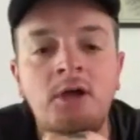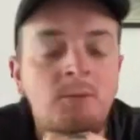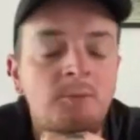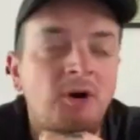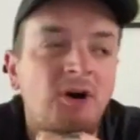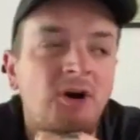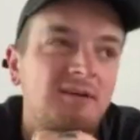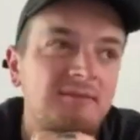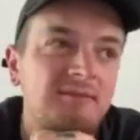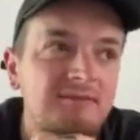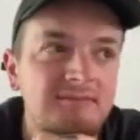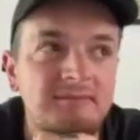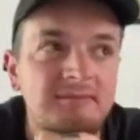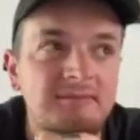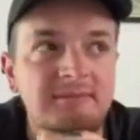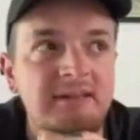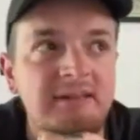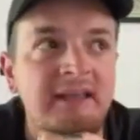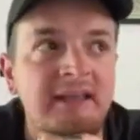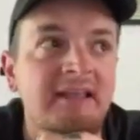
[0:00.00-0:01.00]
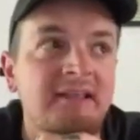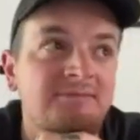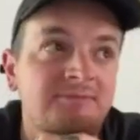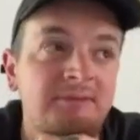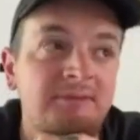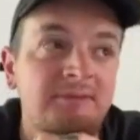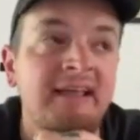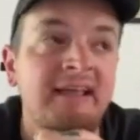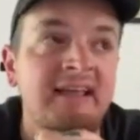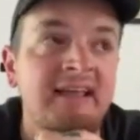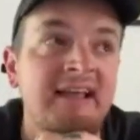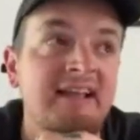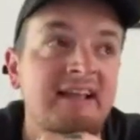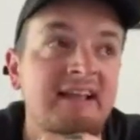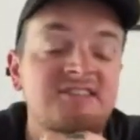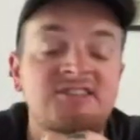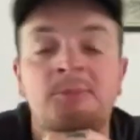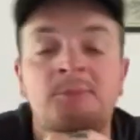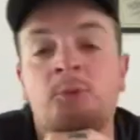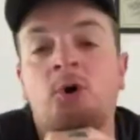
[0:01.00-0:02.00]
But I get it
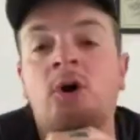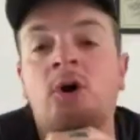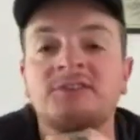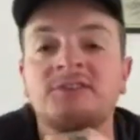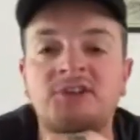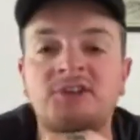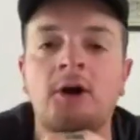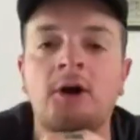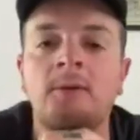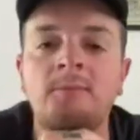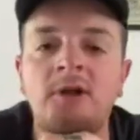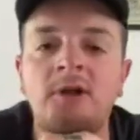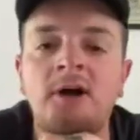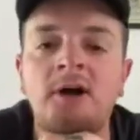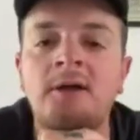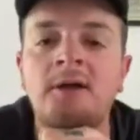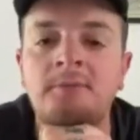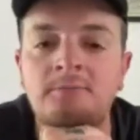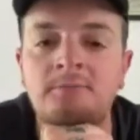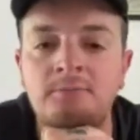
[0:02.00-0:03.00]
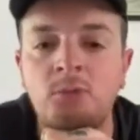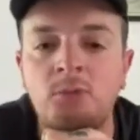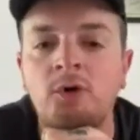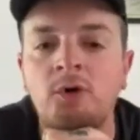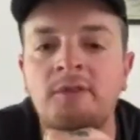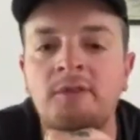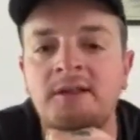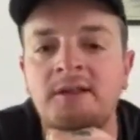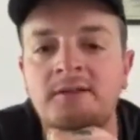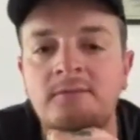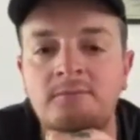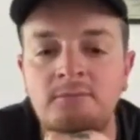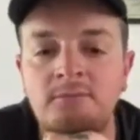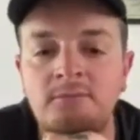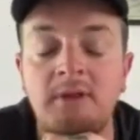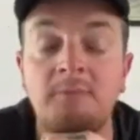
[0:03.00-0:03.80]
is a broad term now more than